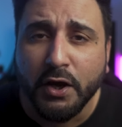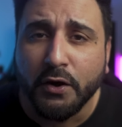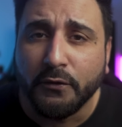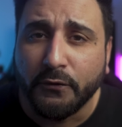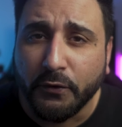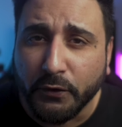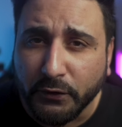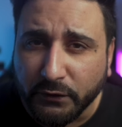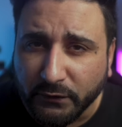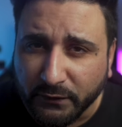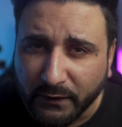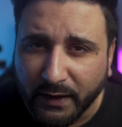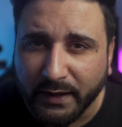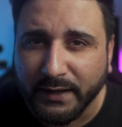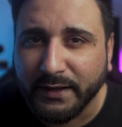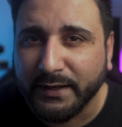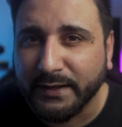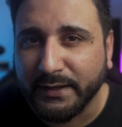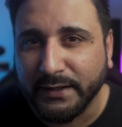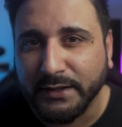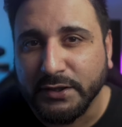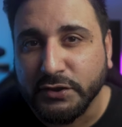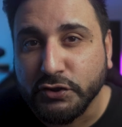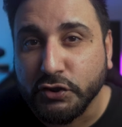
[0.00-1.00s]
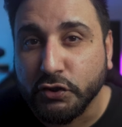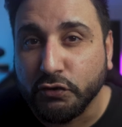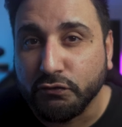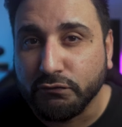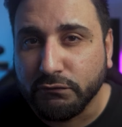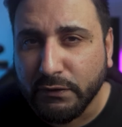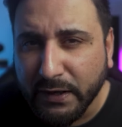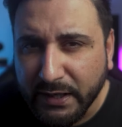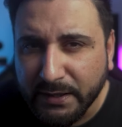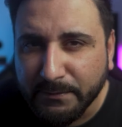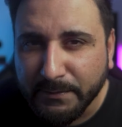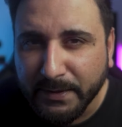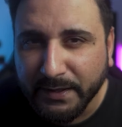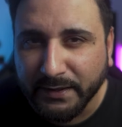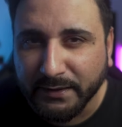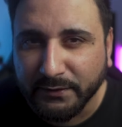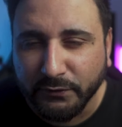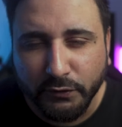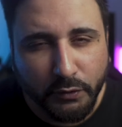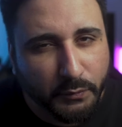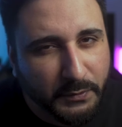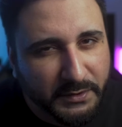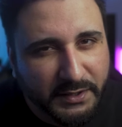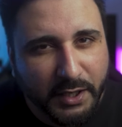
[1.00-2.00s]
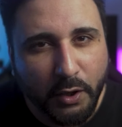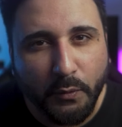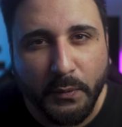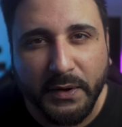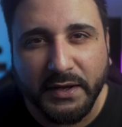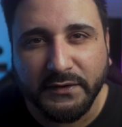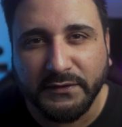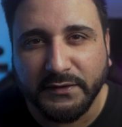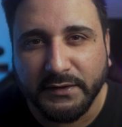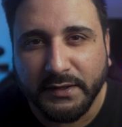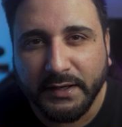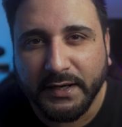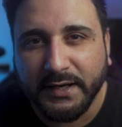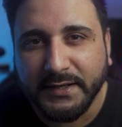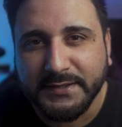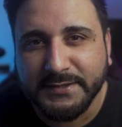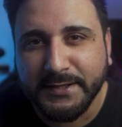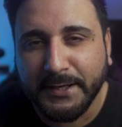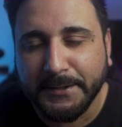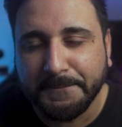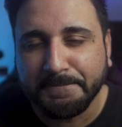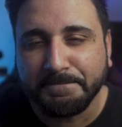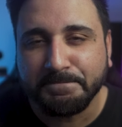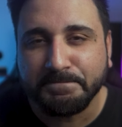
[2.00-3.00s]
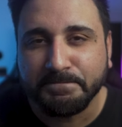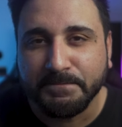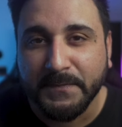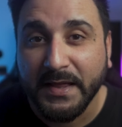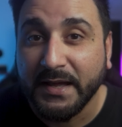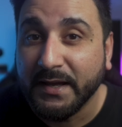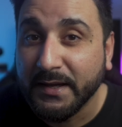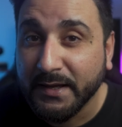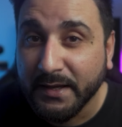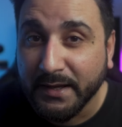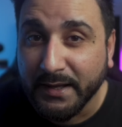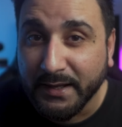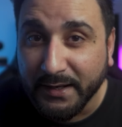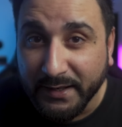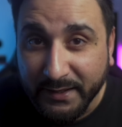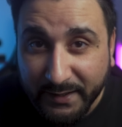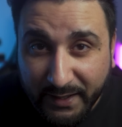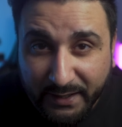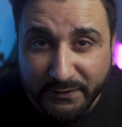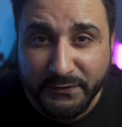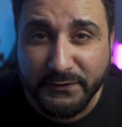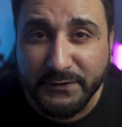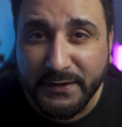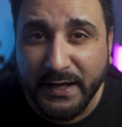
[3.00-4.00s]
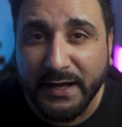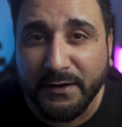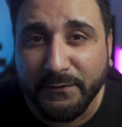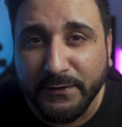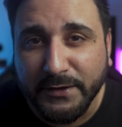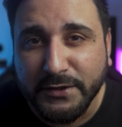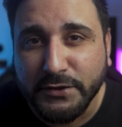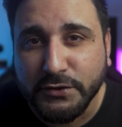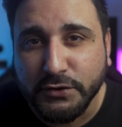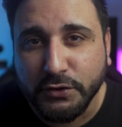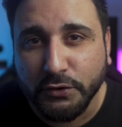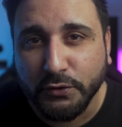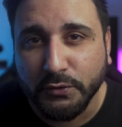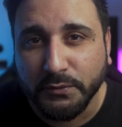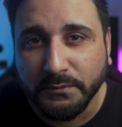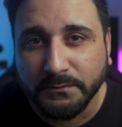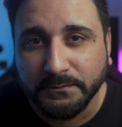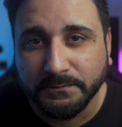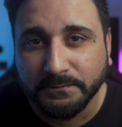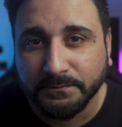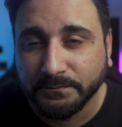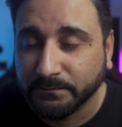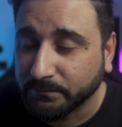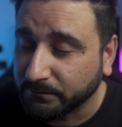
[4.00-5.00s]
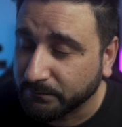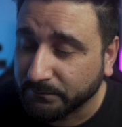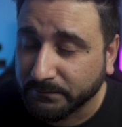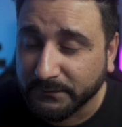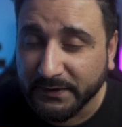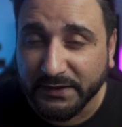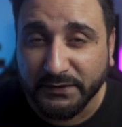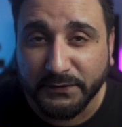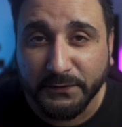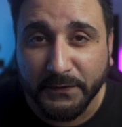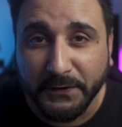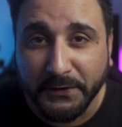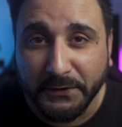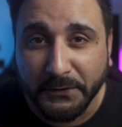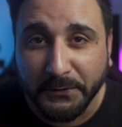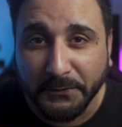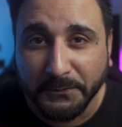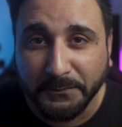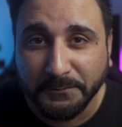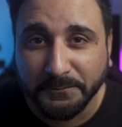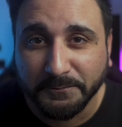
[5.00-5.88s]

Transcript: for Silent Hill 2 Remake. So without wasting any time, let's dive into this video.